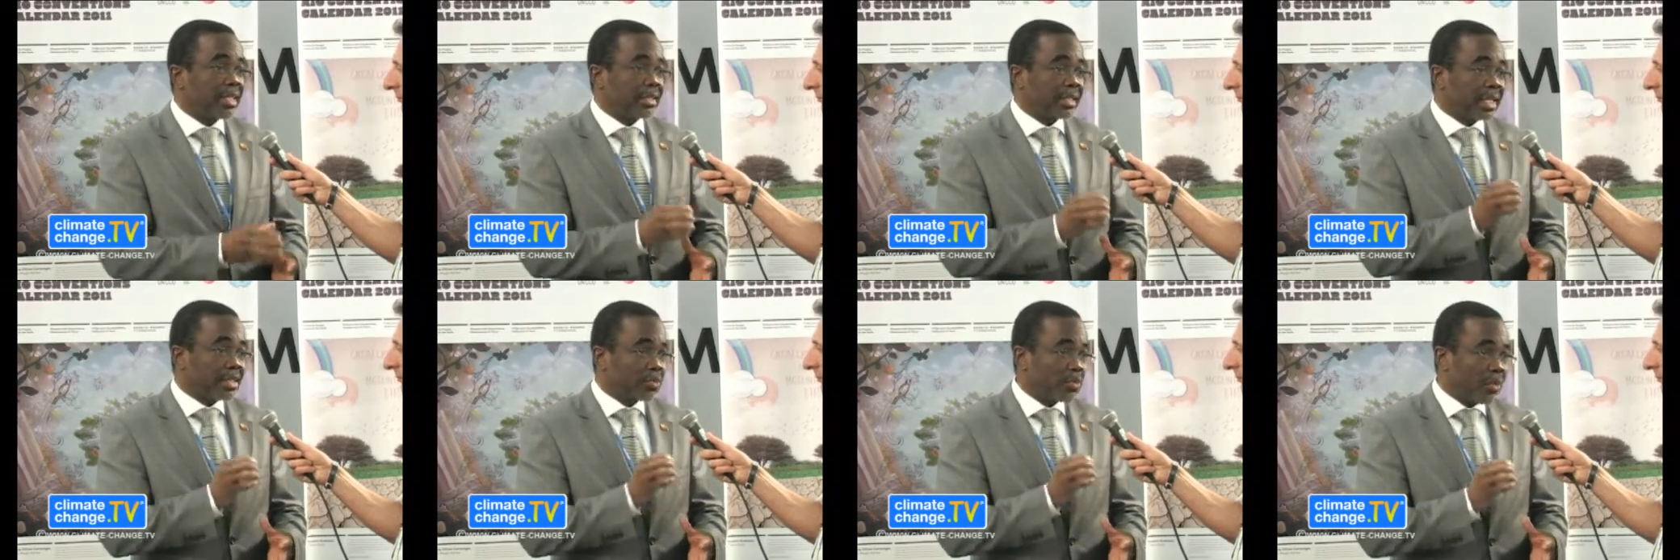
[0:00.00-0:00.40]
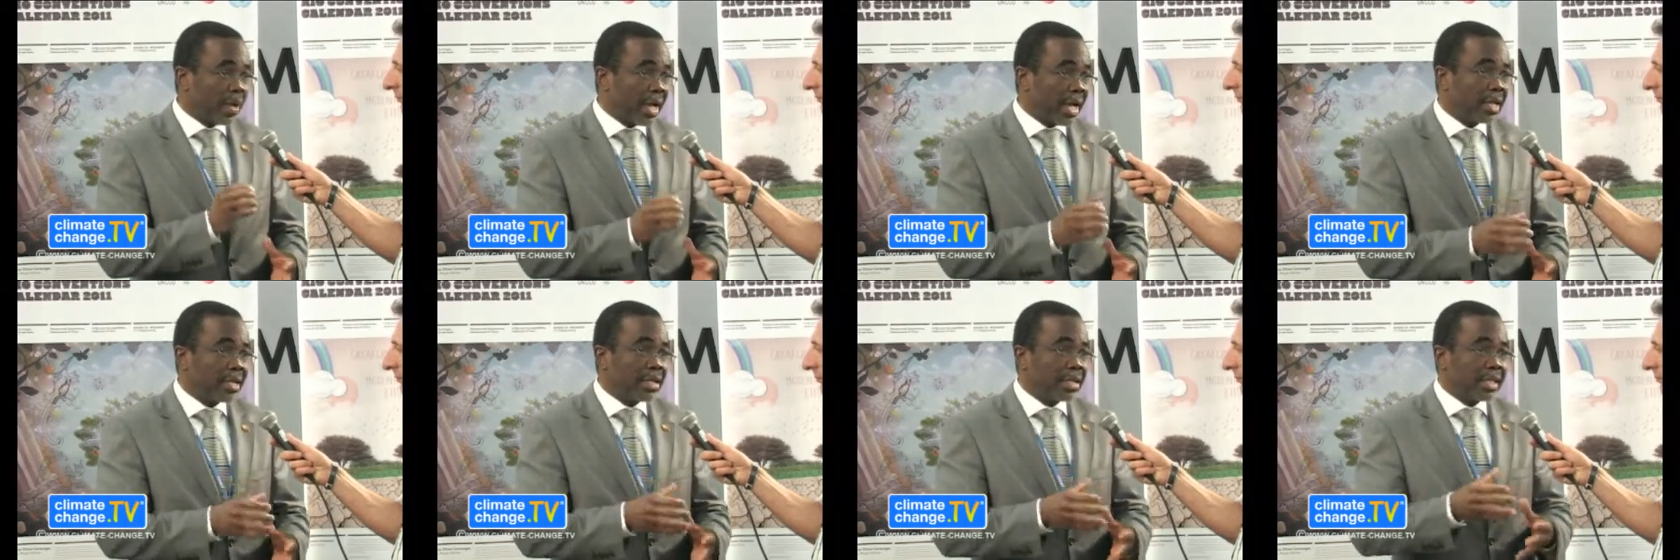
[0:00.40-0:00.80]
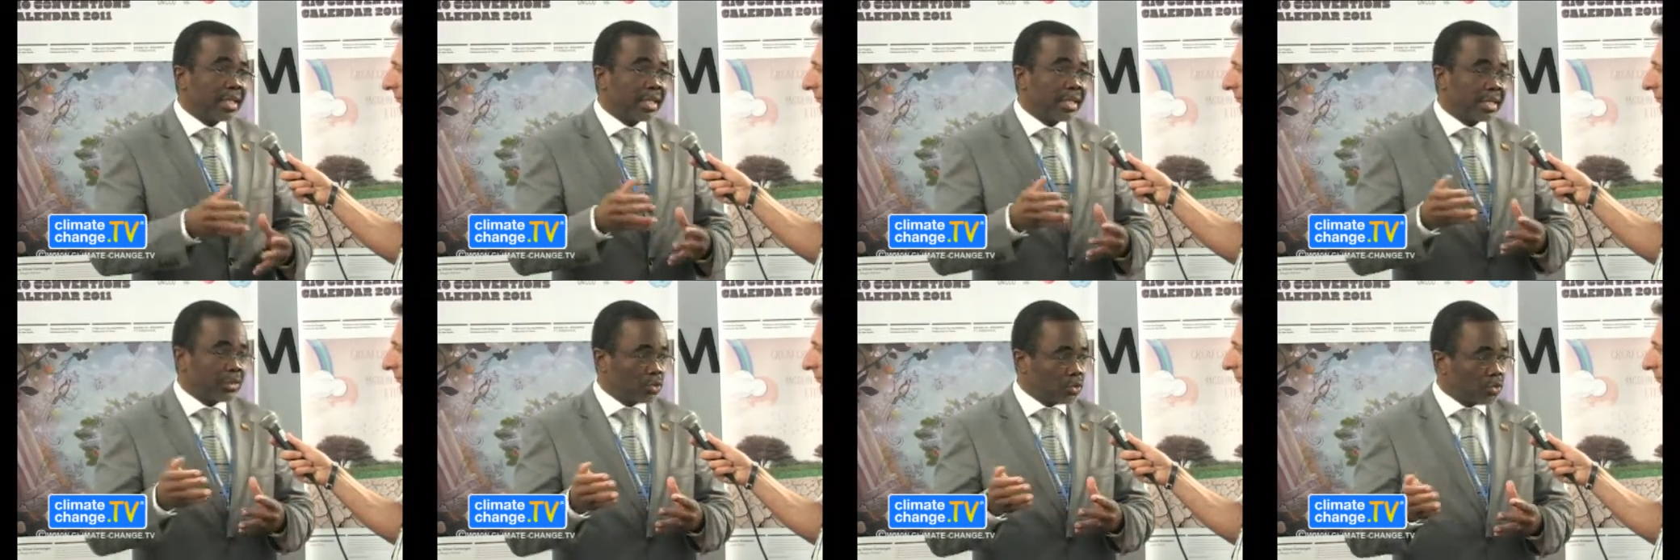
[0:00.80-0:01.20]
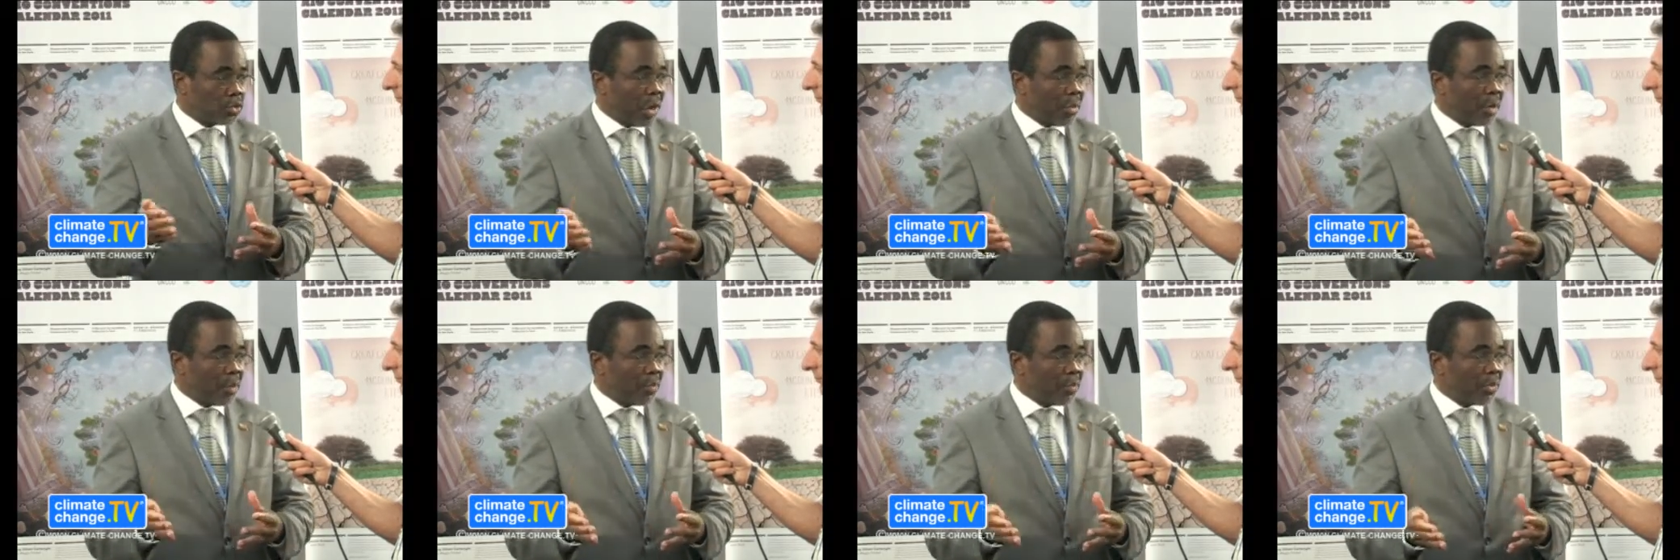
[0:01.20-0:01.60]
That's why through
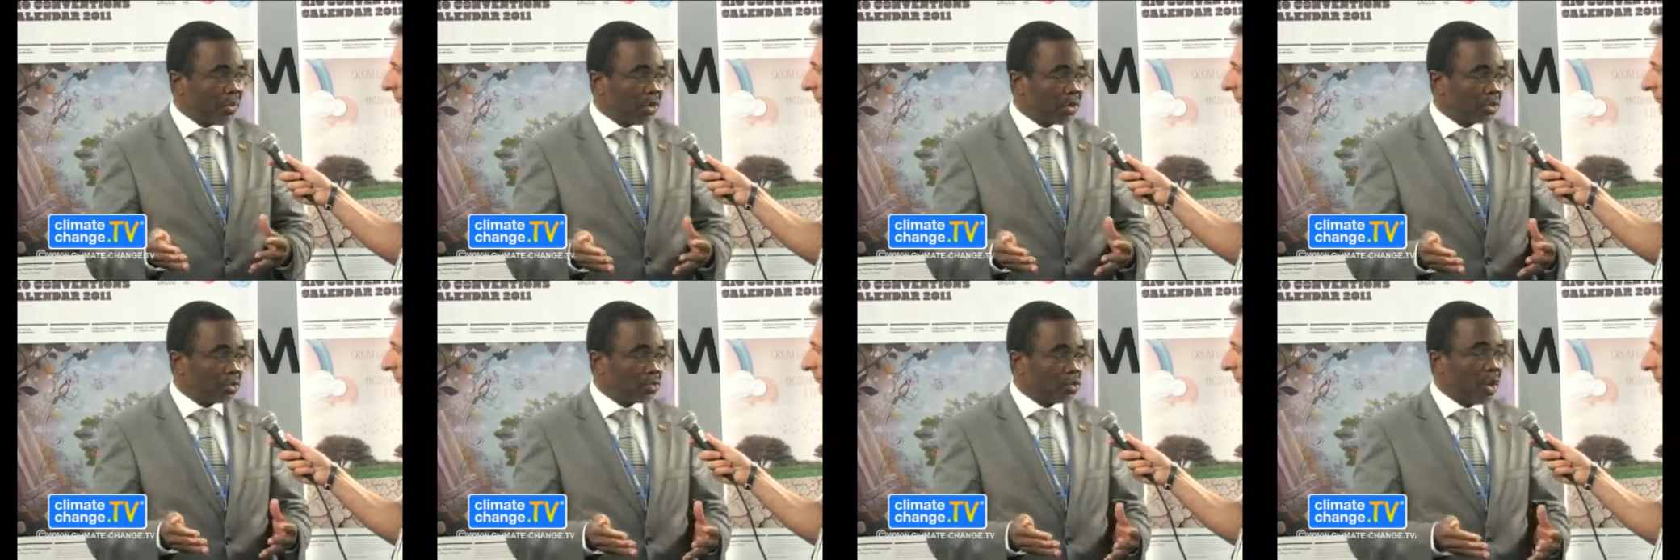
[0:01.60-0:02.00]
our work,